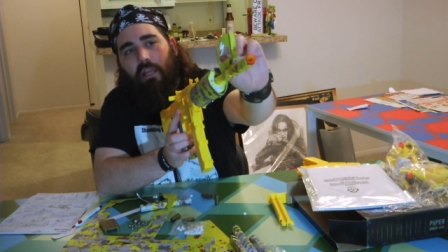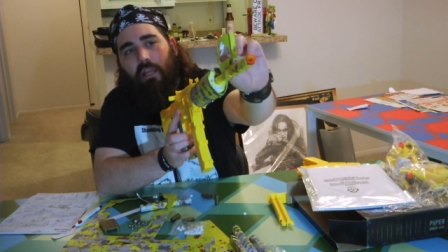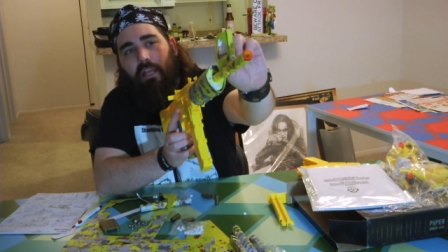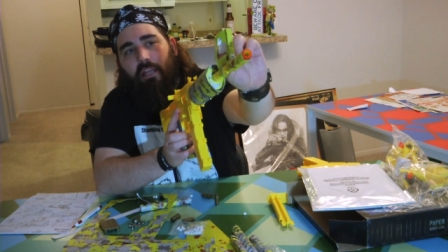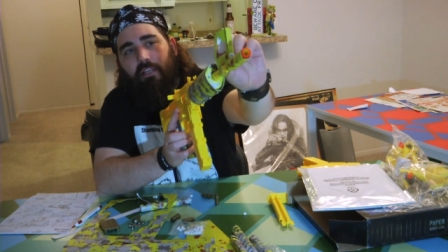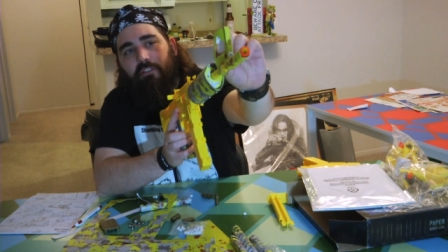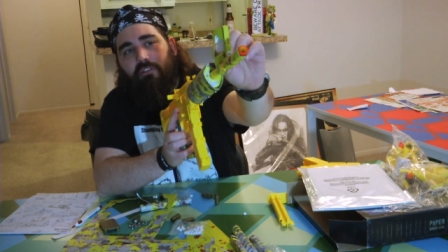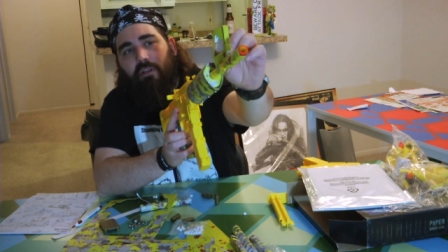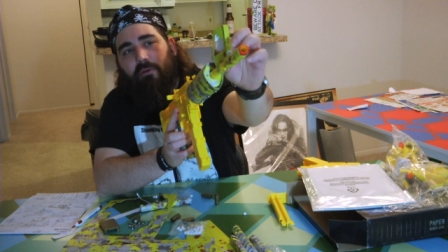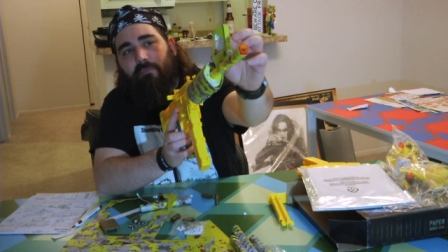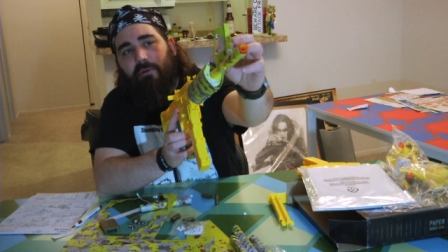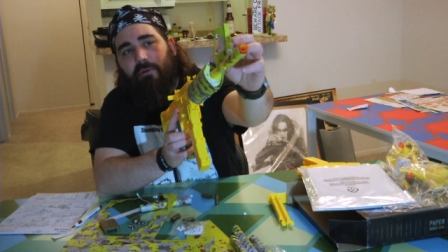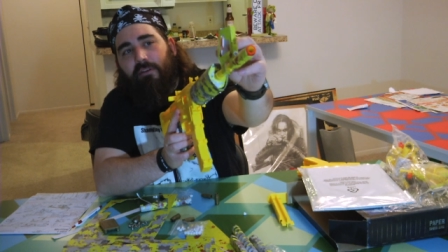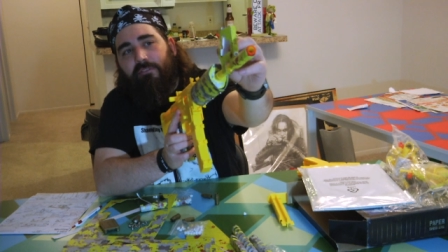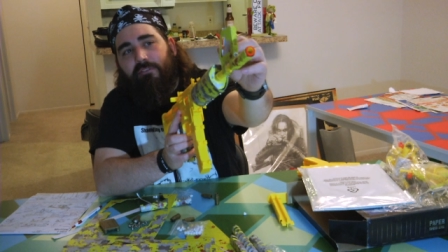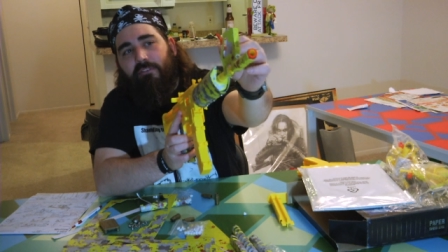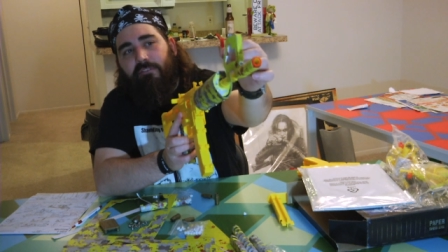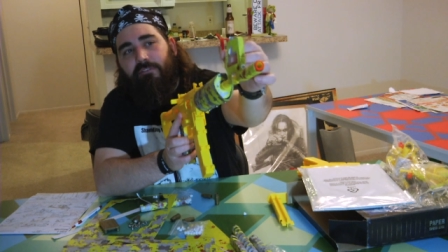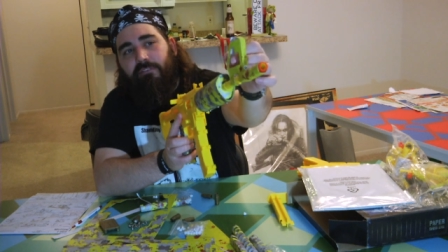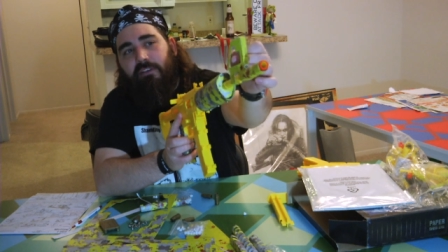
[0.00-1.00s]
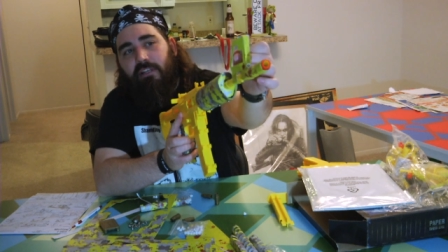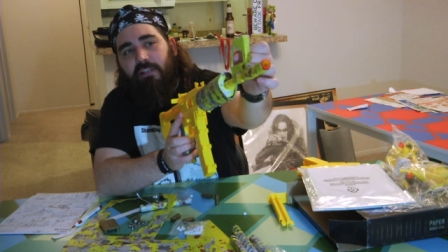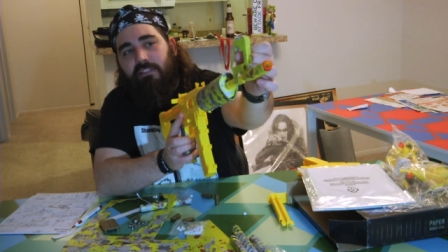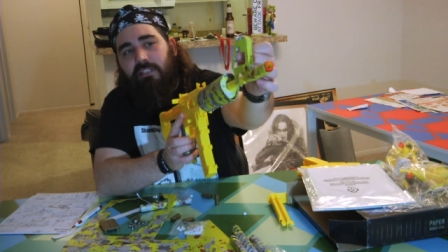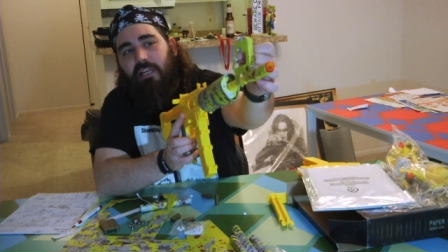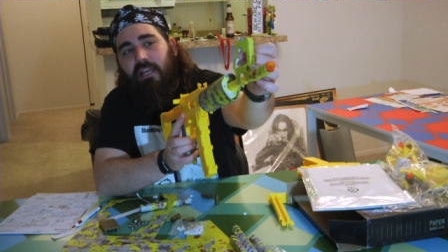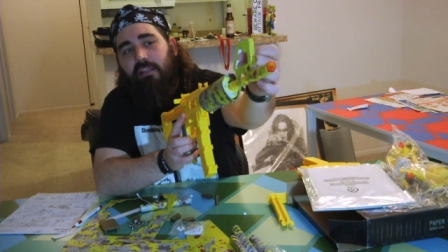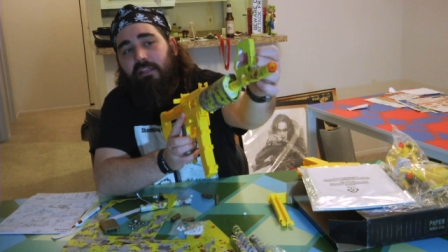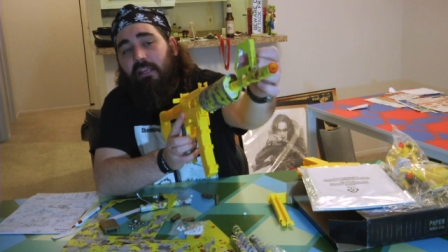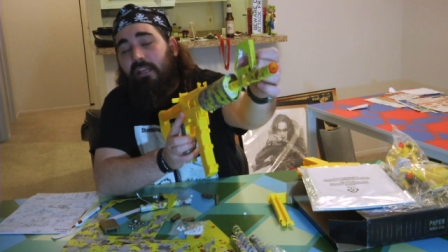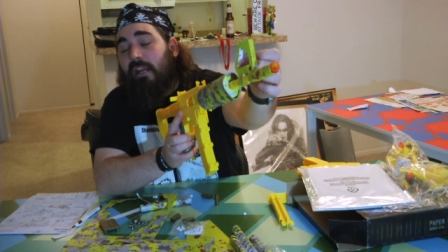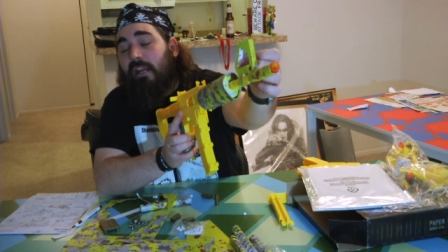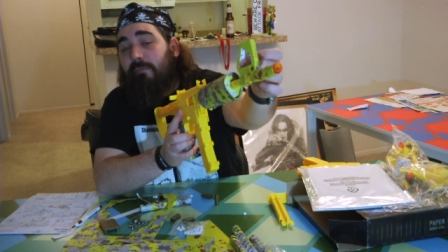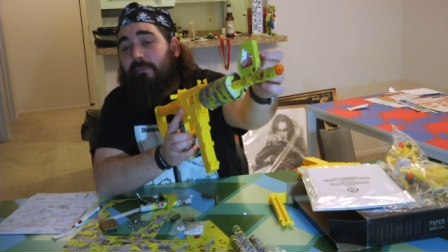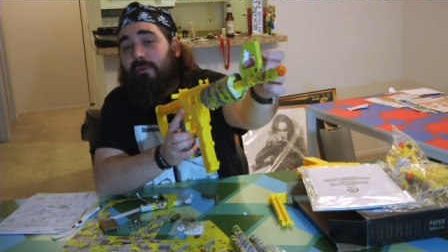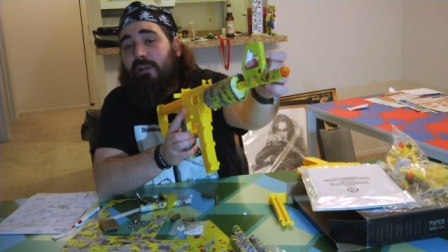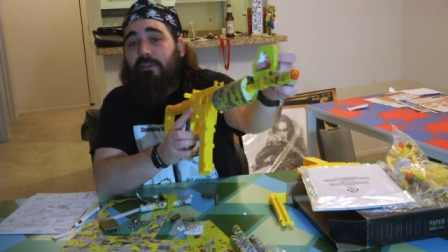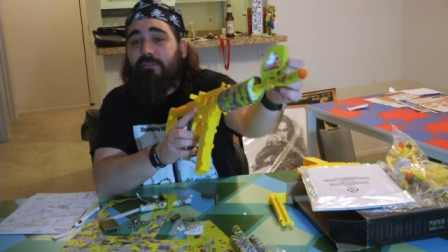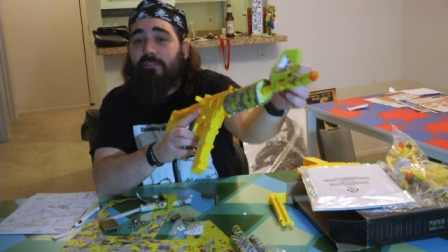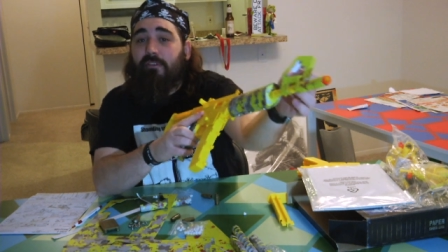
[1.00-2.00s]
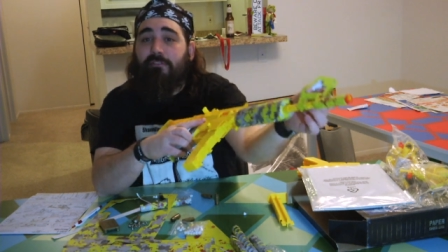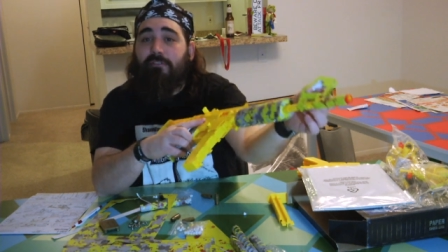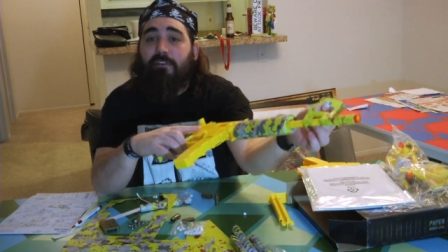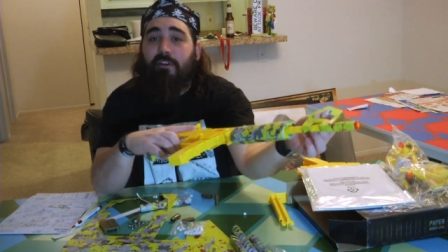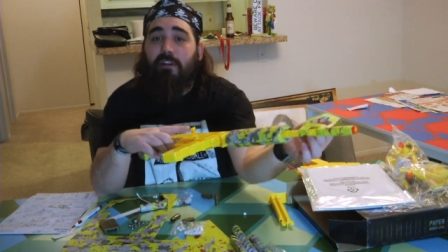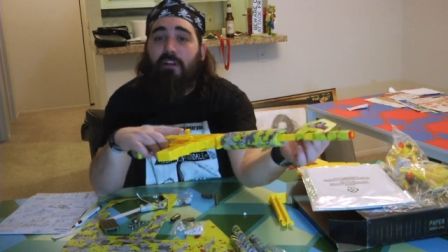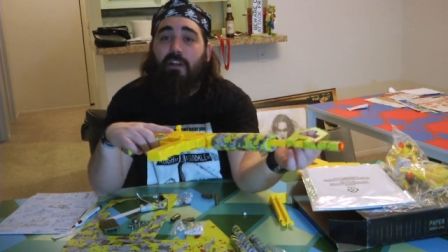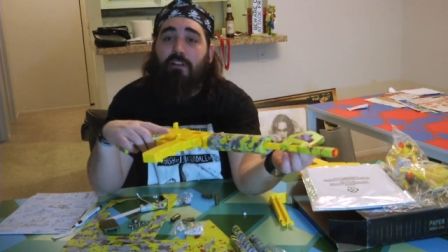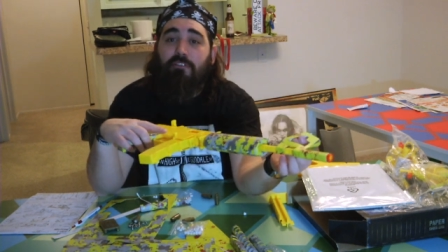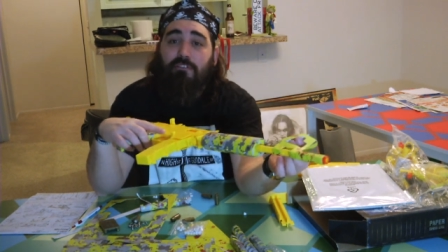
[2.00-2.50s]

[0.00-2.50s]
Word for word: and so I'm gonna have to fix that, and then I'm gonna have to figure